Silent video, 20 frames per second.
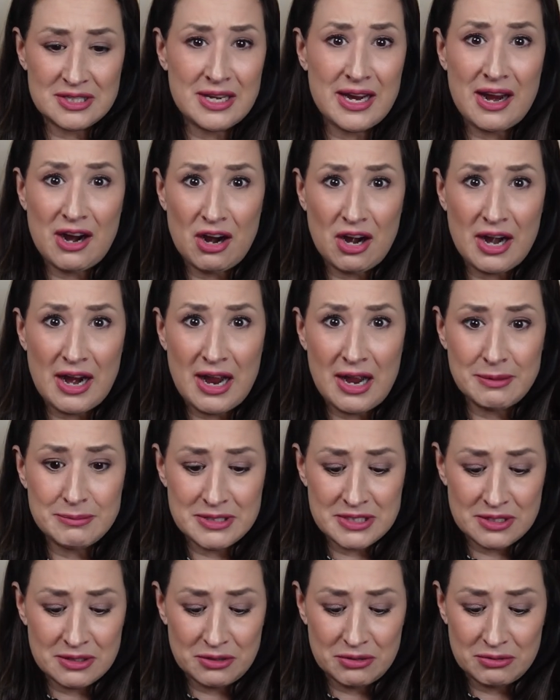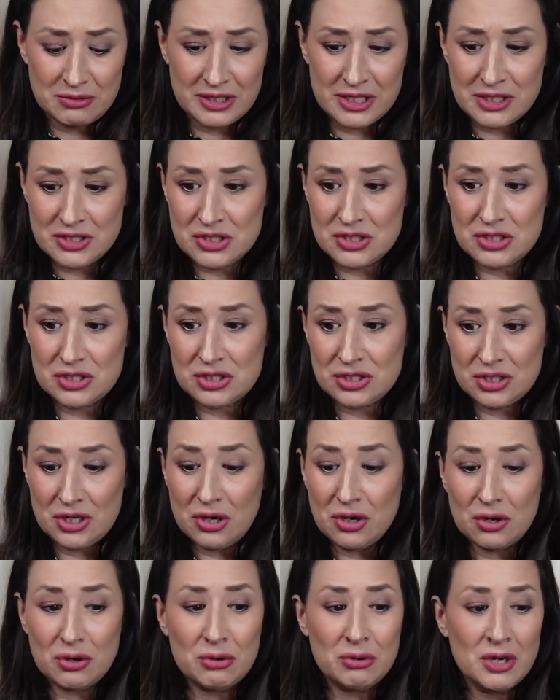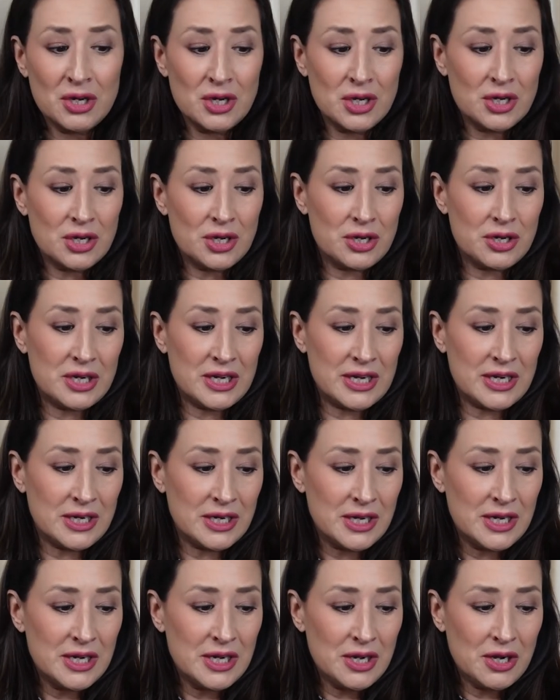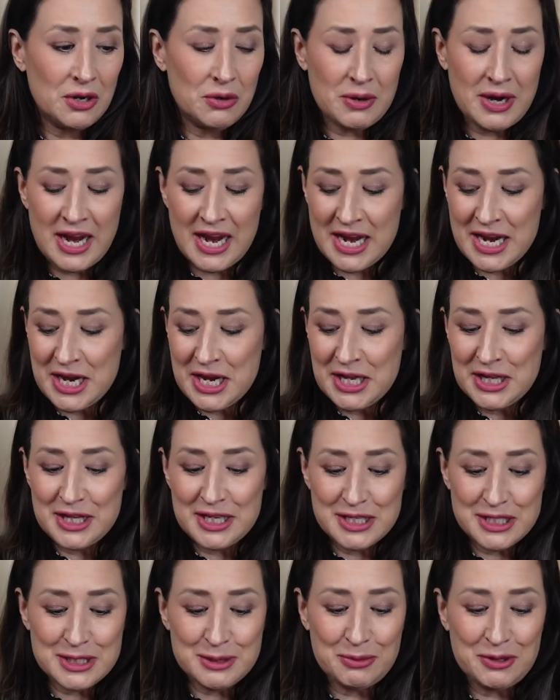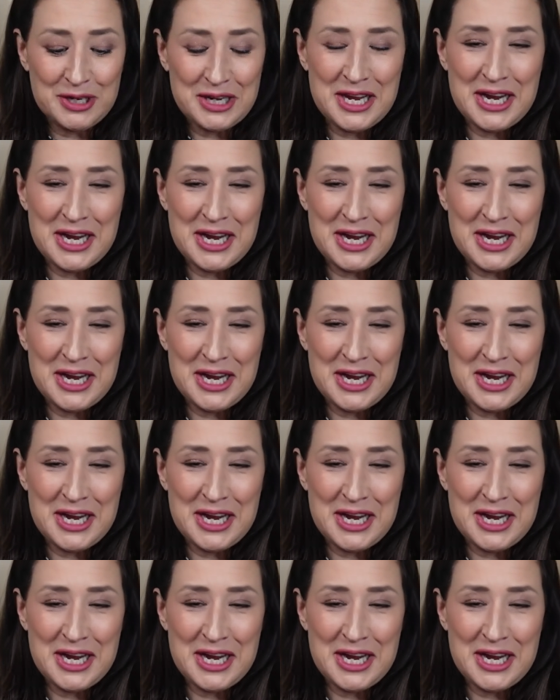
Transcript: They are absolutely so good. Okay, this one